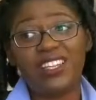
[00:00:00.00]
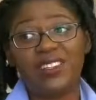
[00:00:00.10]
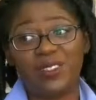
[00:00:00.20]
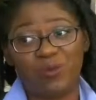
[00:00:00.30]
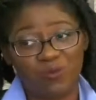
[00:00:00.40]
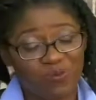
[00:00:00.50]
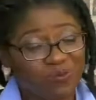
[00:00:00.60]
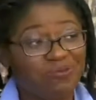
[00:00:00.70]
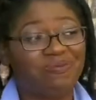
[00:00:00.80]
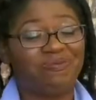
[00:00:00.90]
All
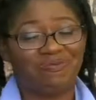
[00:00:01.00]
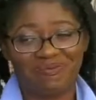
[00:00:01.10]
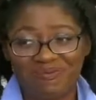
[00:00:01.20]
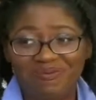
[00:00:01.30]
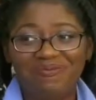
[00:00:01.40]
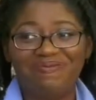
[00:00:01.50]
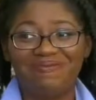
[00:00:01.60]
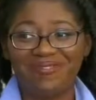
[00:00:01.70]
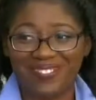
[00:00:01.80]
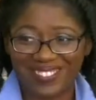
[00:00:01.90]
right, I know
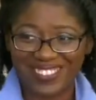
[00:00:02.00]
about